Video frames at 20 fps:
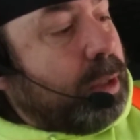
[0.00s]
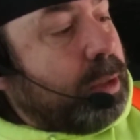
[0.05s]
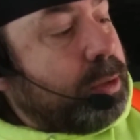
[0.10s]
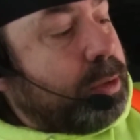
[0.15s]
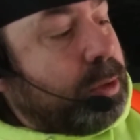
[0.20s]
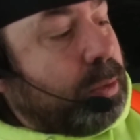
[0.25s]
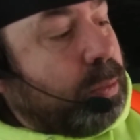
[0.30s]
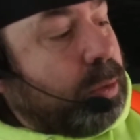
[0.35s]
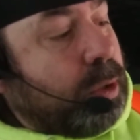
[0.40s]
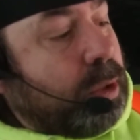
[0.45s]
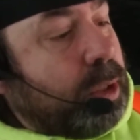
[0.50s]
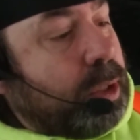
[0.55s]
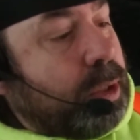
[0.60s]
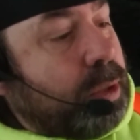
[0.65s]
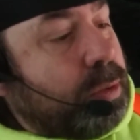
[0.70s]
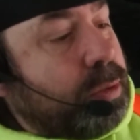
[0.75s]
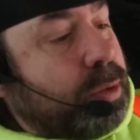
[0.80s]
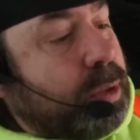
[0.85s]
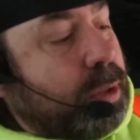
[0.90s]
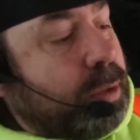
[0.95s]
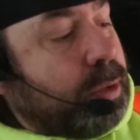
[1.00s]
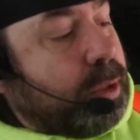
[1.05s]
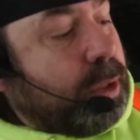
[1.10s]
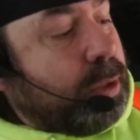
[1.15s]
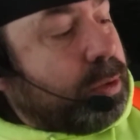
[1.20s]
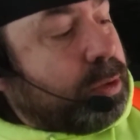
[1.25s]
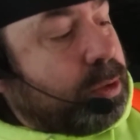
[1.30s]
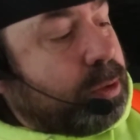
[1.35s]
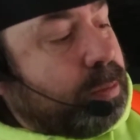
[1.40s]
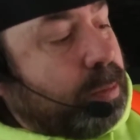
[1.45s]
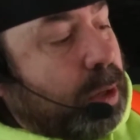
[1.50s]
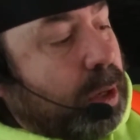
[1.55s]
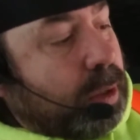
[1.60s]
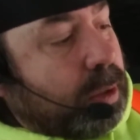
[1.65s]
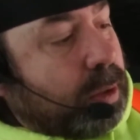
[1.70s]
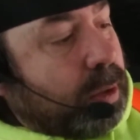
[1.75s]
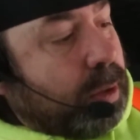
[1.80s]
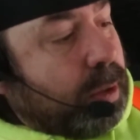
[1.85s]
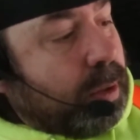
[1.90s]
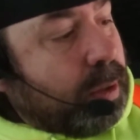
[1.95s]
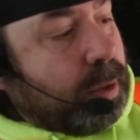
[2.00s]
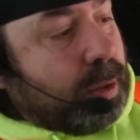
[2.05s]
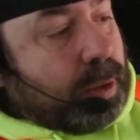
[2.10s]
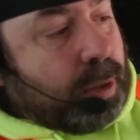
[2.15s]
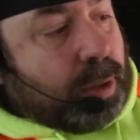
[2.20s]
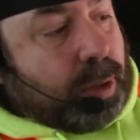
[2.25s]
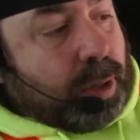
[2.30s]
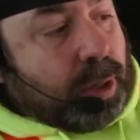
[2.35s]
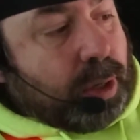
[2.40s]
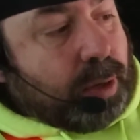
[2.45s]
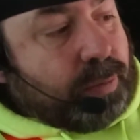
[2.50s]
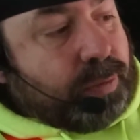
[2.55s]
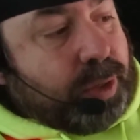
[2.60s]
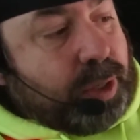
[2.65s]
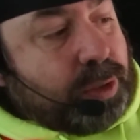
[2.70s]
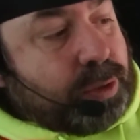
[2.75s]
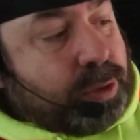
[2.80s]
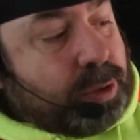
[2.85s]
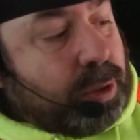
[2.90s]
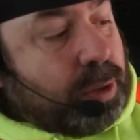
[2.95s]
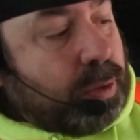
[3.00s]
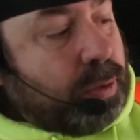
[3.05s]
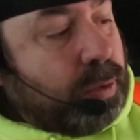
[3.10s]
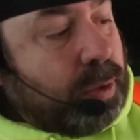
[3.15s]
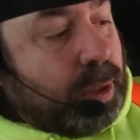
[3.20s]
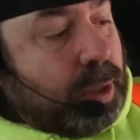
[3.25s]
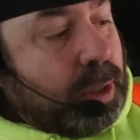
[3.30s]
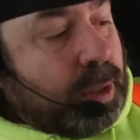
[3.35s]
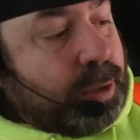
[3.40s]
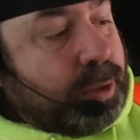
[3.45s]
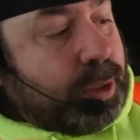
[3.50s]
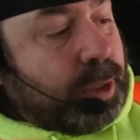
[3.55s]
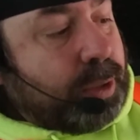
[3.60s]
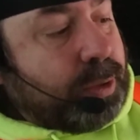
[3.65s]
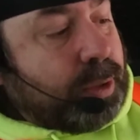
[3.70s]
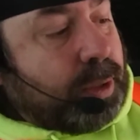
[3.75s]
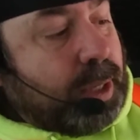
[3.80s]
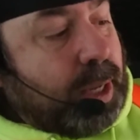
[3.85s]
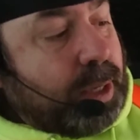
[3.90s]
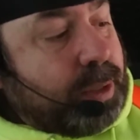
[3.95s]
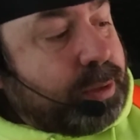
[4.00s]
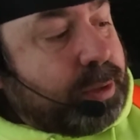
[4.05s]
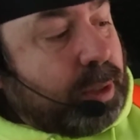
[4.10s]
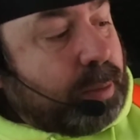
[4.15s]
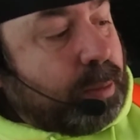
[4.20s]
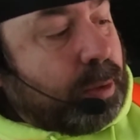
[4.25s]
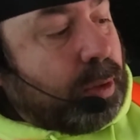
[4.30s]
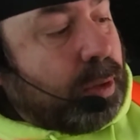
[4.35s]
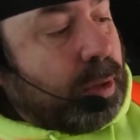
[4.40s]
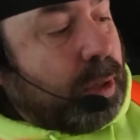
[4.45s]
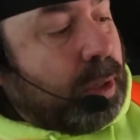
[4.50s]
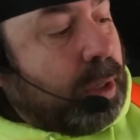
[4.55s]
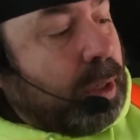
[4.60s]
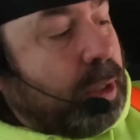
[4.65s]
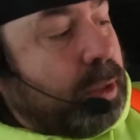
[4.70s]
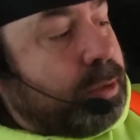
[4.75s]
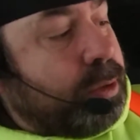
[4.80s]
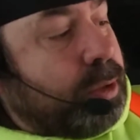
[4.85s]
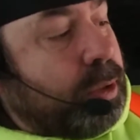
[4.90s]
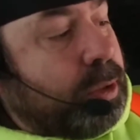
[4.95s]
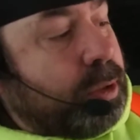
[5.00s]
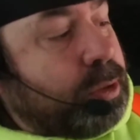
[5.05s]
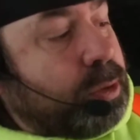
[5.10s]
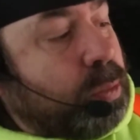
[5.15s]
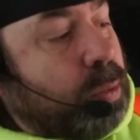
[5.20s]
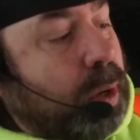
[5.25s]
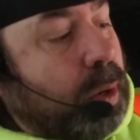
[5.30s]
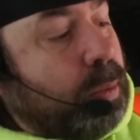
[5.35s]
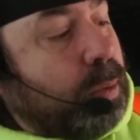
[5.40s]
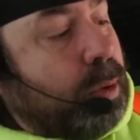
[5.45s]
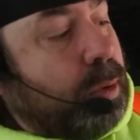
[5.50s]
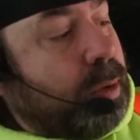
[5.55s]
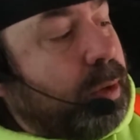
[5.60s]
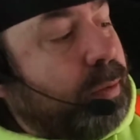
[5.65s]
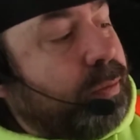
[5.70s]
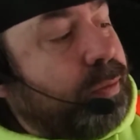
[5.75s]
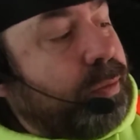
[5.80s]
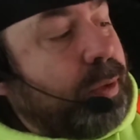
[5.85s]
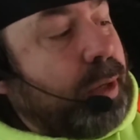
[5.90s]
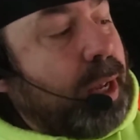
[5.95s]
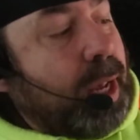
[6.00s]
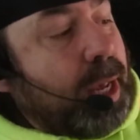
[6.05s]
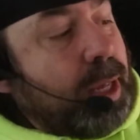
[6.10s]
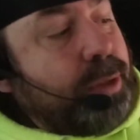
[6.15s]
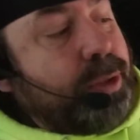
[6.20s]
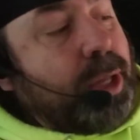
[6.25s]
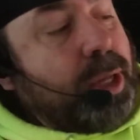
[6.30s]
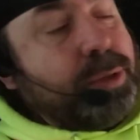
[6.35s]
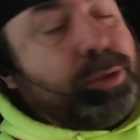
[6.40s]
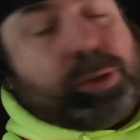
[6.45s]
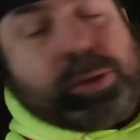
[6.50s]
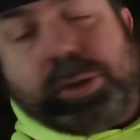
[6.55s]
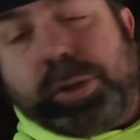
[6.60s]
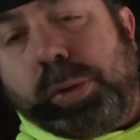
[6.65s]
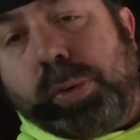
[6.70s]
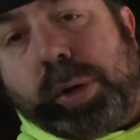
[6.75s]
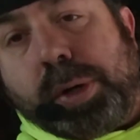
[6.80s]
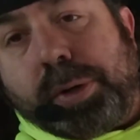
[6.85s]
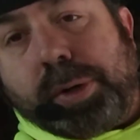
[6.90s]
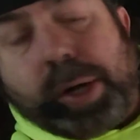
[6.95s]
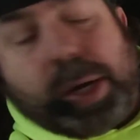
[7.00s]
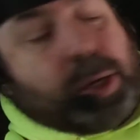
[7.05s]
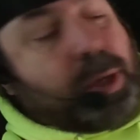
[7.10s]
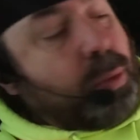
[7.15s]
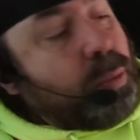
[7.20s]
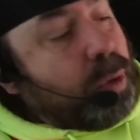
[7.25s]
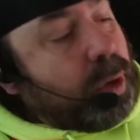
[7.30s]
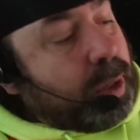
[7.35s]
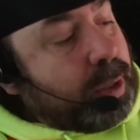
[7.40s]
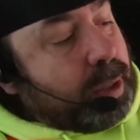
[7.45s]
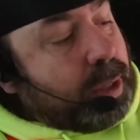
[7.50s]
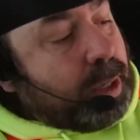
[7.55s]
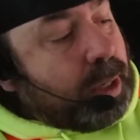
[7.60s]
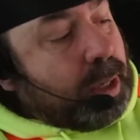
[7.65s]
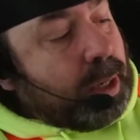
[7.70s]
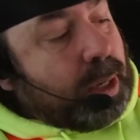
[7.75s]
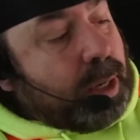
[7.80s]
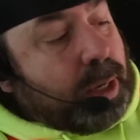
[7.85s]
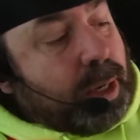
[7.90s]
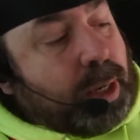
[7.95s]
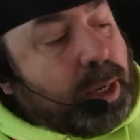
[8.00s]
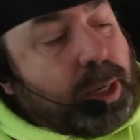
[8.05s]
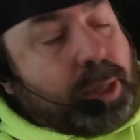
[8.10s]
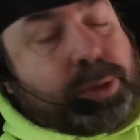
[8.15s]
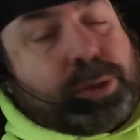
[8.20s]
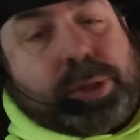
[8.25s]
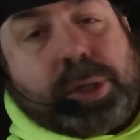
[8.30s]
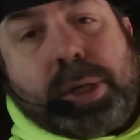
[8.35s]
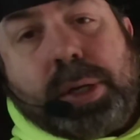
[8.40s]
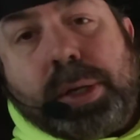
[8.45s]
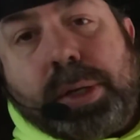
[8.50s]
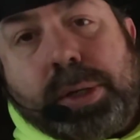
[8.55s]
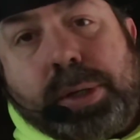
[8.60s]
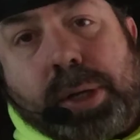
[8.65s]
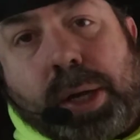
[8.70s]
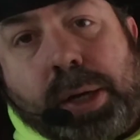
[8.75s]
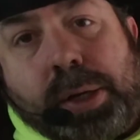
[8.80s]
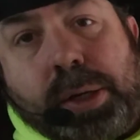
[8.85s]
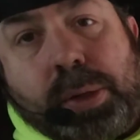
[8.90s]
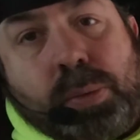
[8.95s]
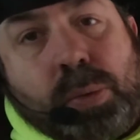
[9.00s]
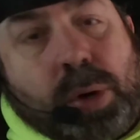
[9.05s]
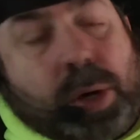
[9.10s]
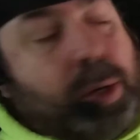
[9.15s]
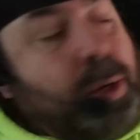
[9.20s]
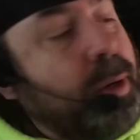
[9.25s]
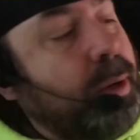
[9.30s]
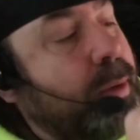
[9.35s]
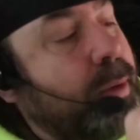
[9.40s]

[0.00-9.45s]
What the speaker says: So we're going to use the smaller of these two to get the last number. So the square root of 8,281 is 91.